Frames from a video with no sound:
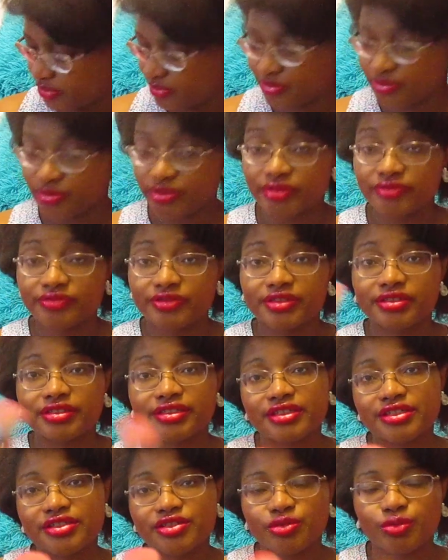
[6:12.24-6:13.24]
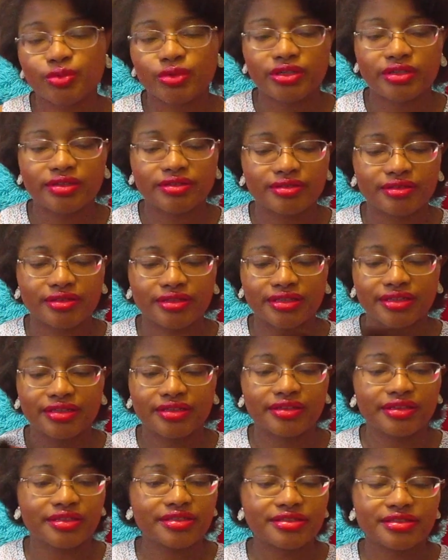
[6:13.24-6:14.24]
or even this one,
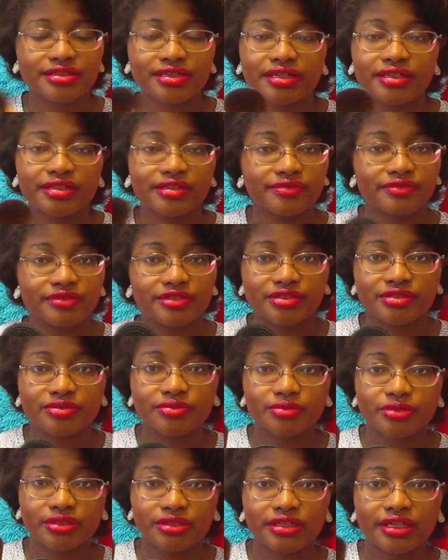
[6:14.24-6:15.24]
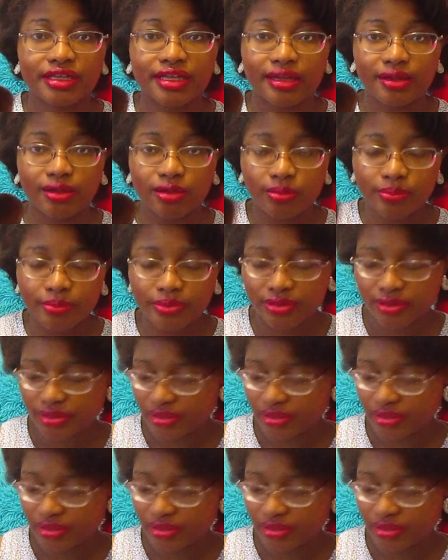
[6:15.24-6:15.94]
this kind of doesn't really help.